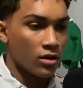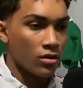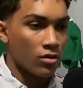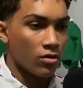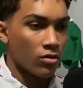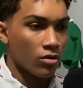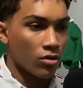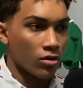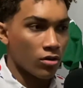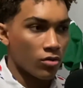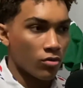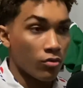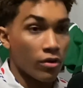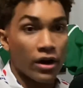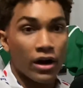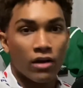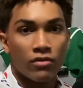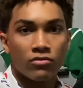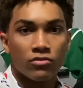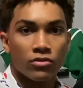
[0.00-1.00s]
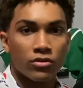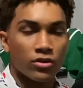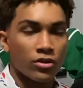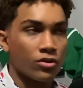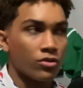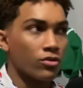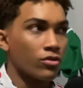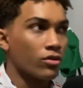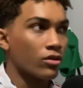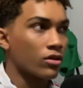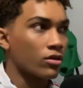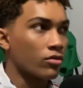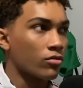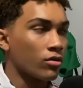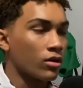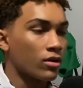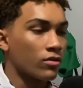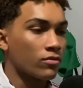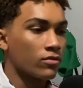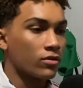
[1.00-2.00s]
or wherever, in New York or
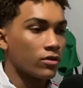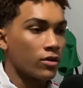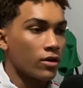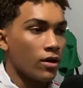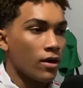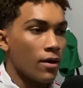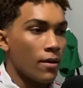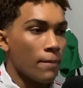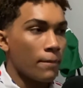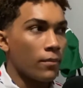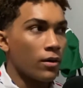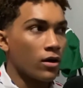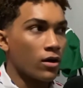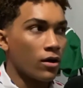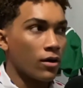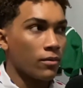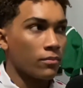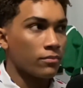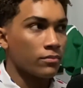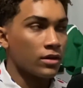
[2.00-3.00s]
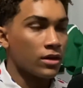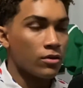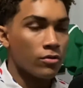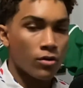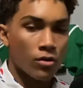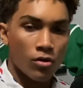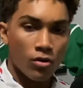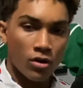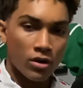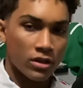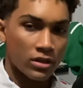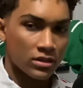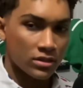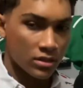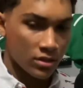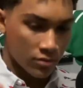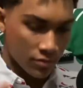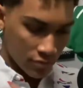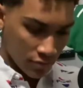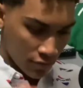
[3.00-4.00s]
whatever. But he recorded this
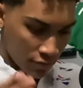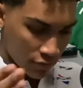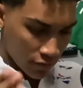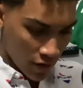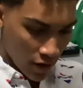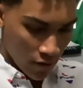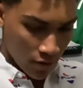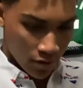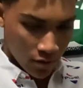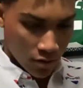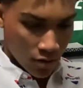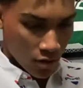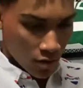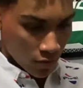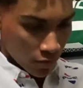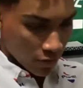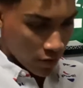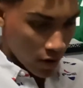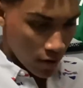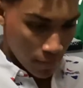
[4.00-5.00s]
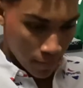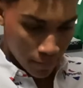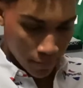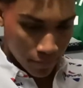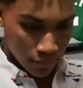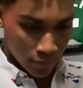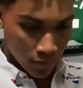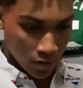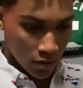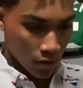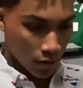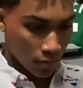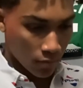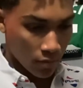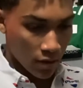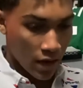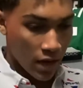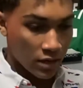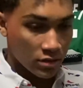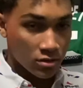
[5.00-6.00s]
in a very, you know, very, you know,
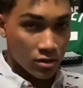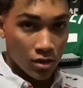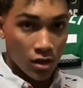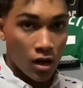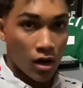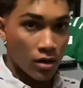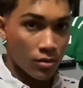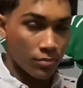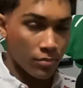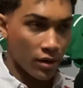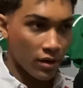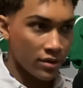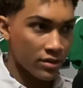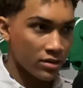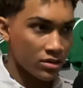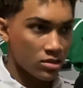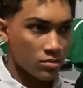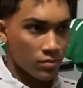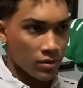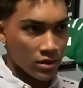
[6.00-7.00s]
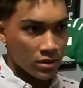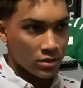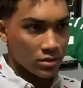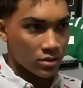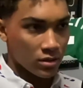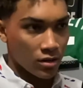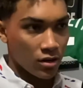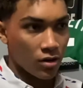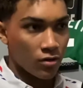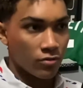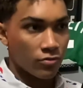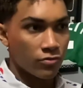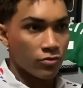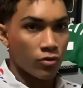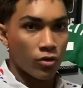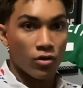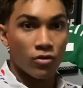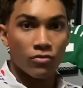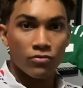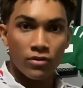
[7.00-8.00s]
it has a lot of buttons, but it's, you know,
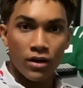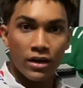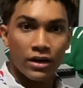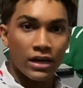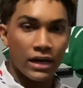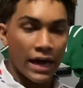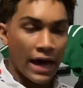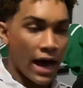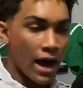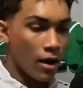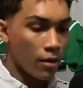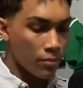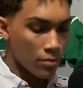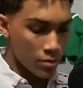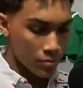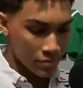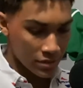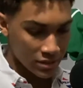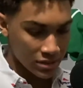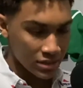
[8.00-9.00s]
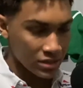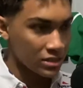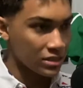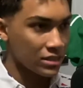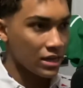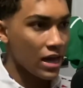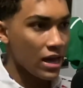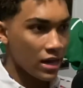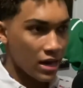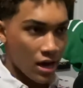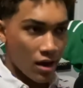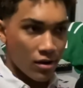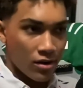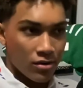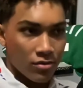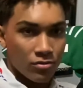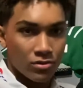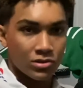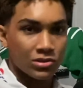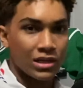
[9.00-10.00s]
for a fucking album. It's insane how
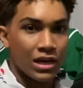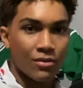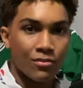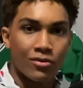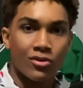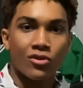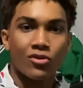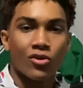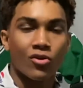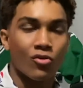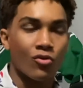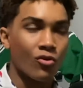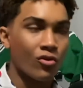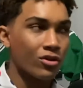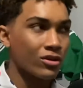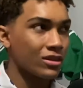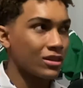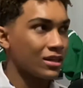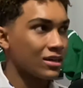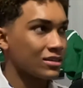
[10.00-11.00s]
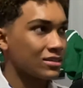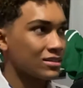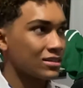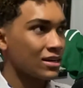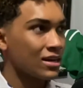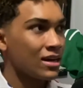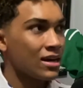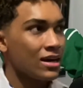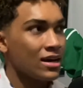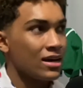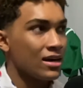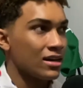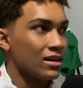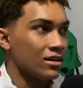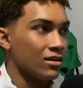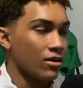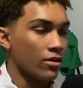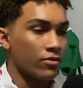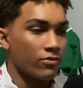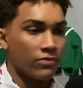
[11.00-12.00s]
he was able to record this,
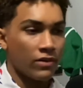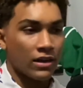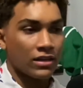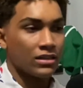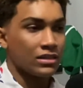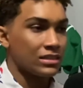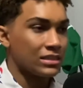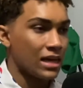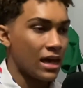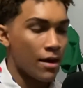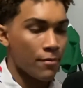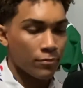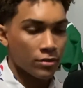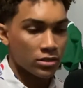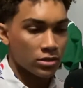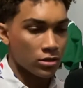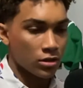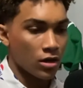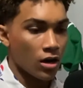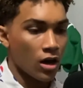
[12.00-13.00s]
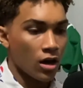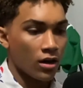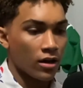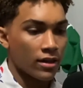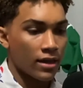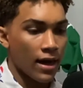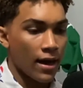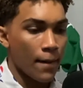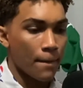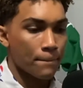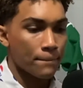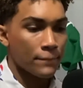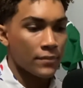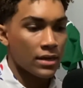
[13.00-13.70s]
you know, find the samples and all of that